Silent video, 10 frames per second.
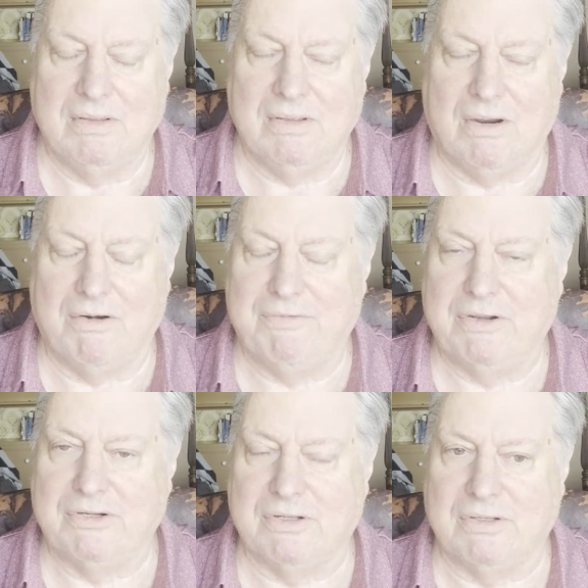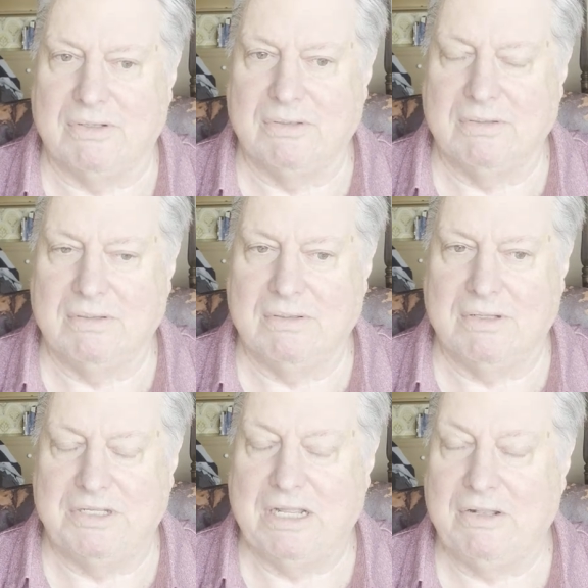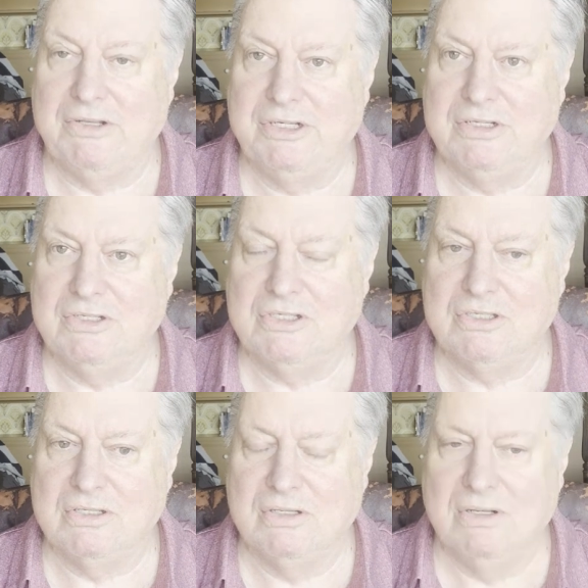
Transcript: artificial intelligence